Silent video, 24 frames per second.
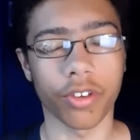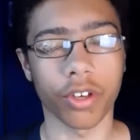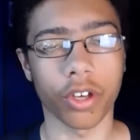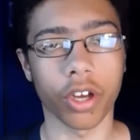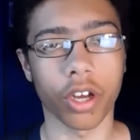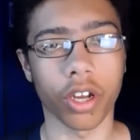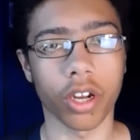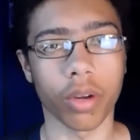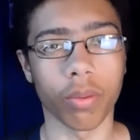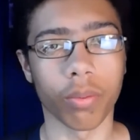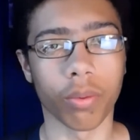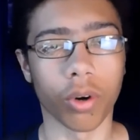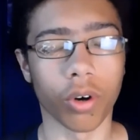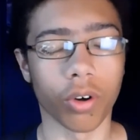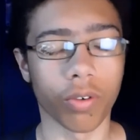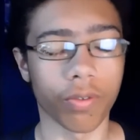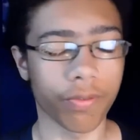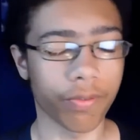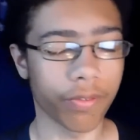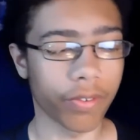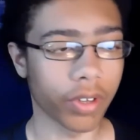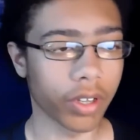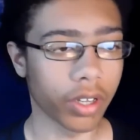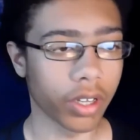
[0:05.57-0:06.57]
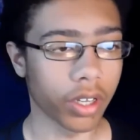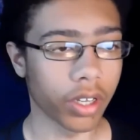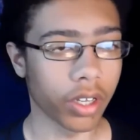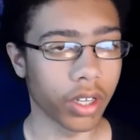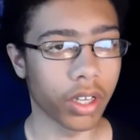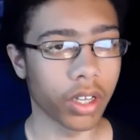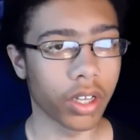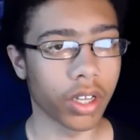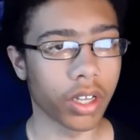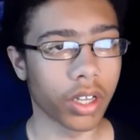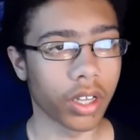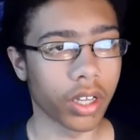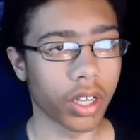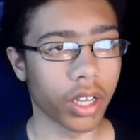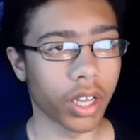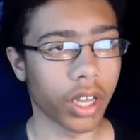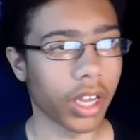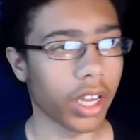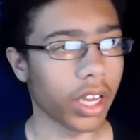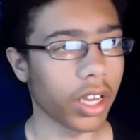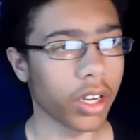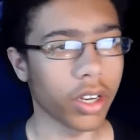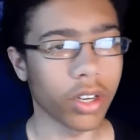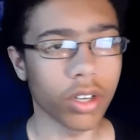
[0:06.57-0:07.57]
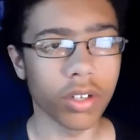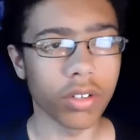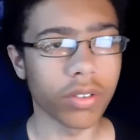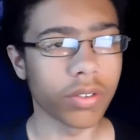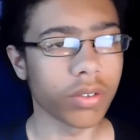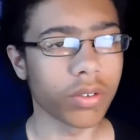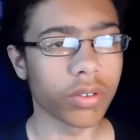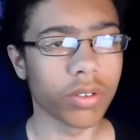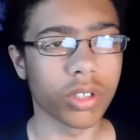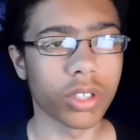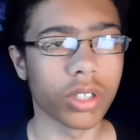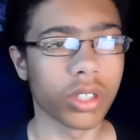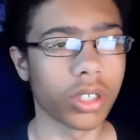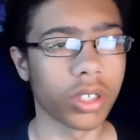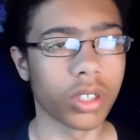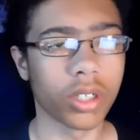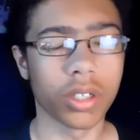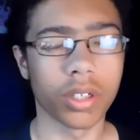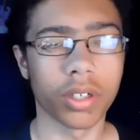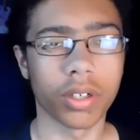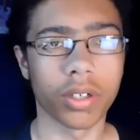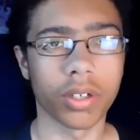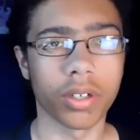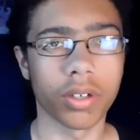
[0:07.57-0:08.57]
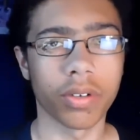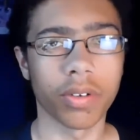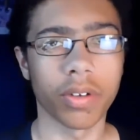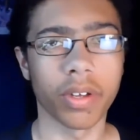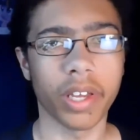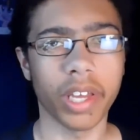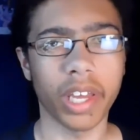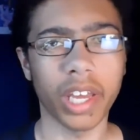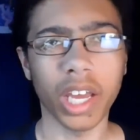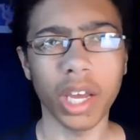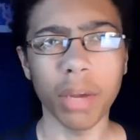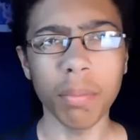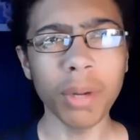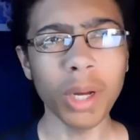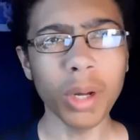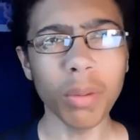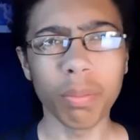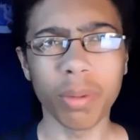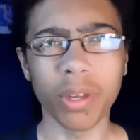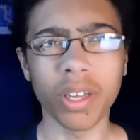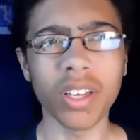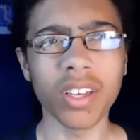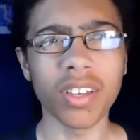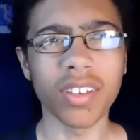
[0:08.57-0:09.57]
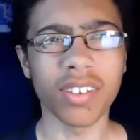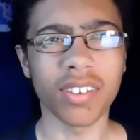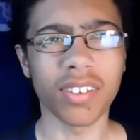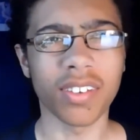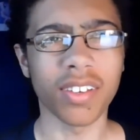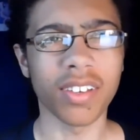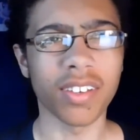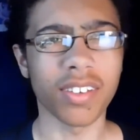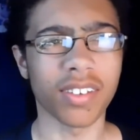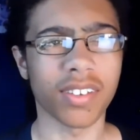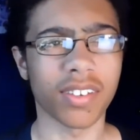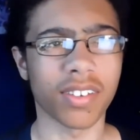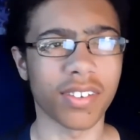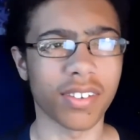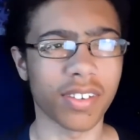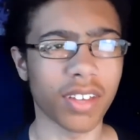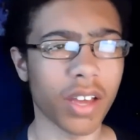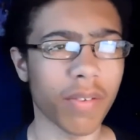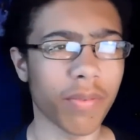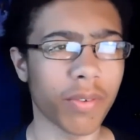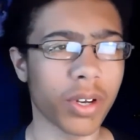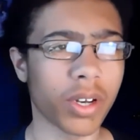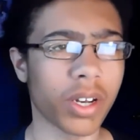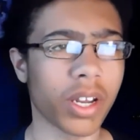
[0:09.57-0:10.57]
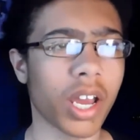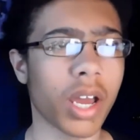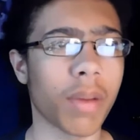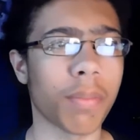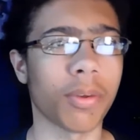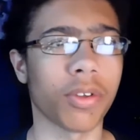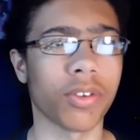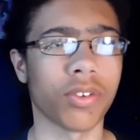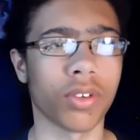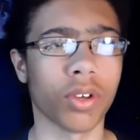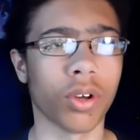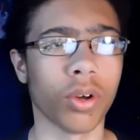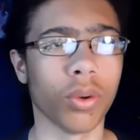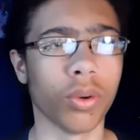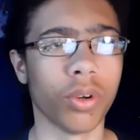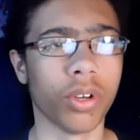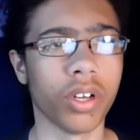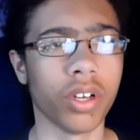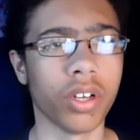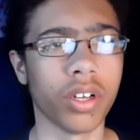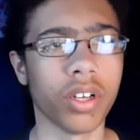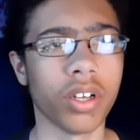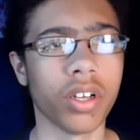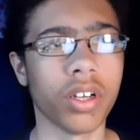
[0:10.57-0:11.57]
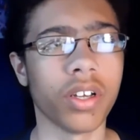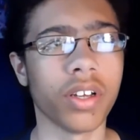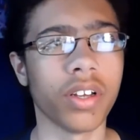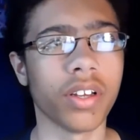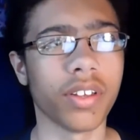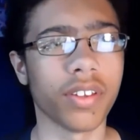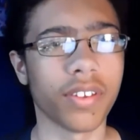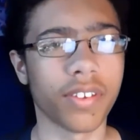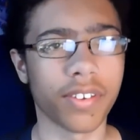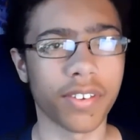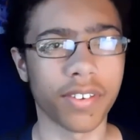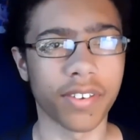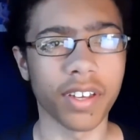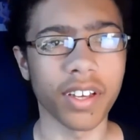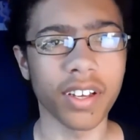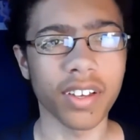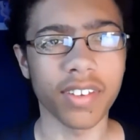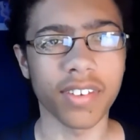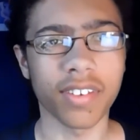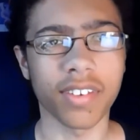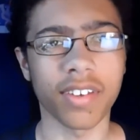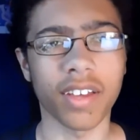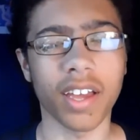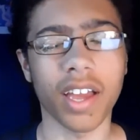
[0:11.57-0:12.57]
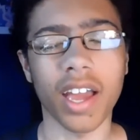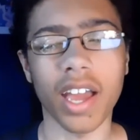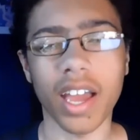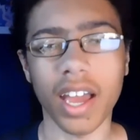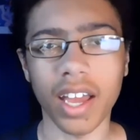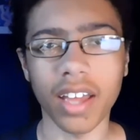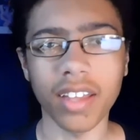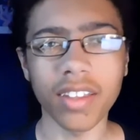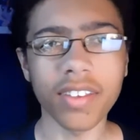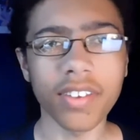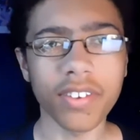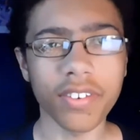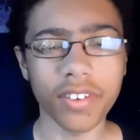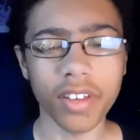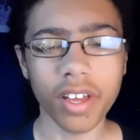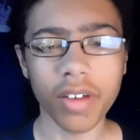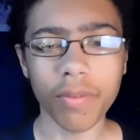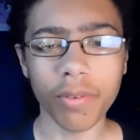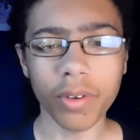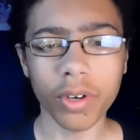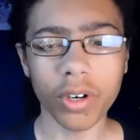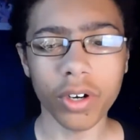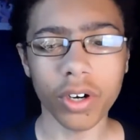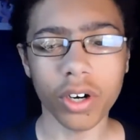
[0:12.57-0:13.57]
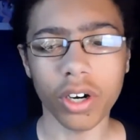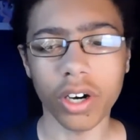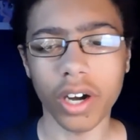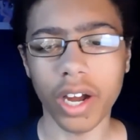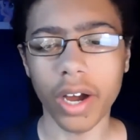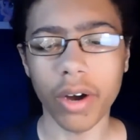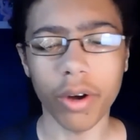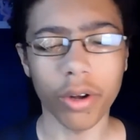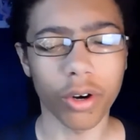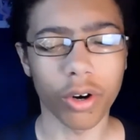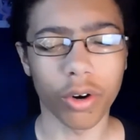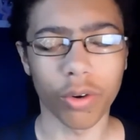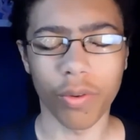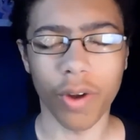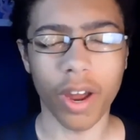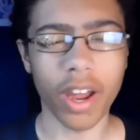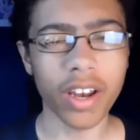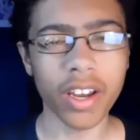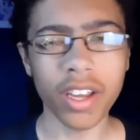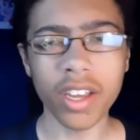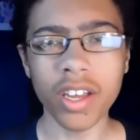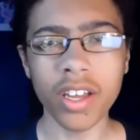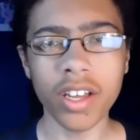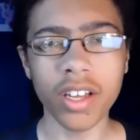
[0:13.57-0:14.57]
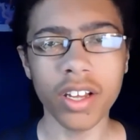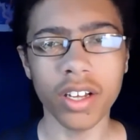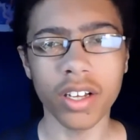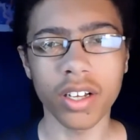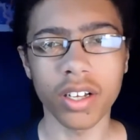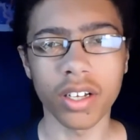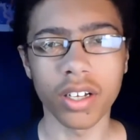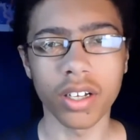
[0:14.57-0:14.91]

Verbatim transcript: the Cutting Wolf. And MLP Season 7, Episode 6 and 7 are out already?